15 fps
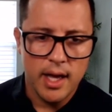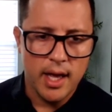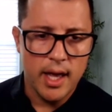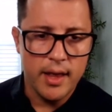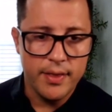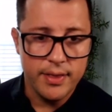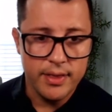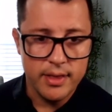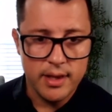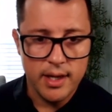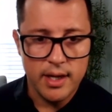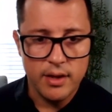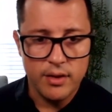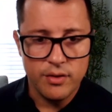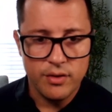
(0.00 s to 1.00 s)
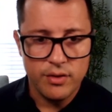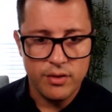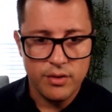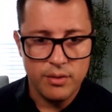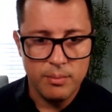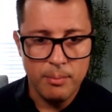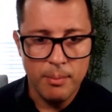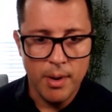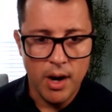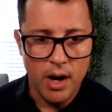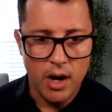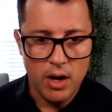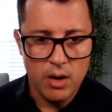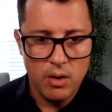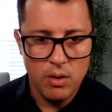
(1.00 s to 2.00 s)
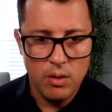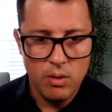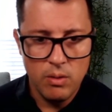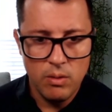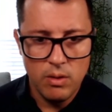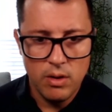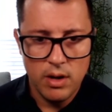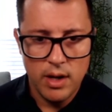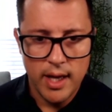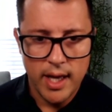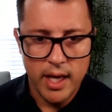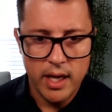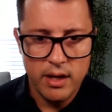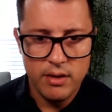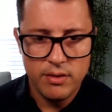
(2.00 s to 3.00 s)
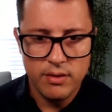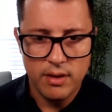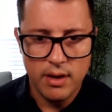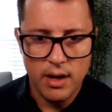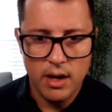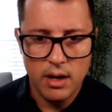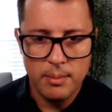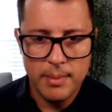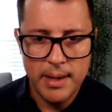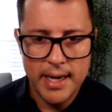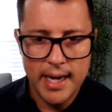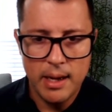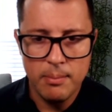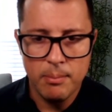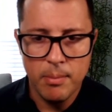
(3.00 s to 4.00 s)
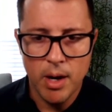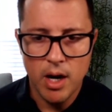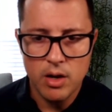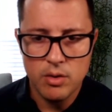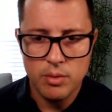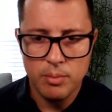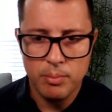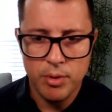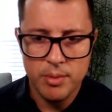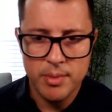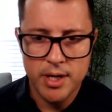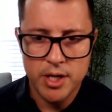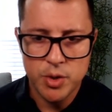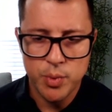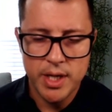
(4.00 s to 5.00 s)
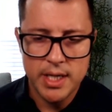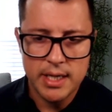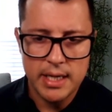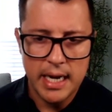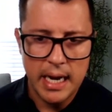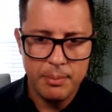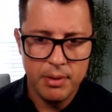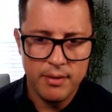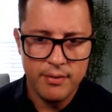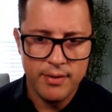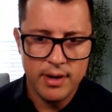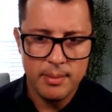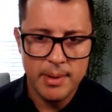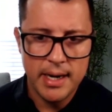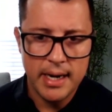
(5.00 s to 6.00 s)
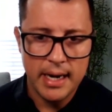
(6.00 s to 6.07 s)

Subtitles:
and this model is element in model, pretty much with type of element,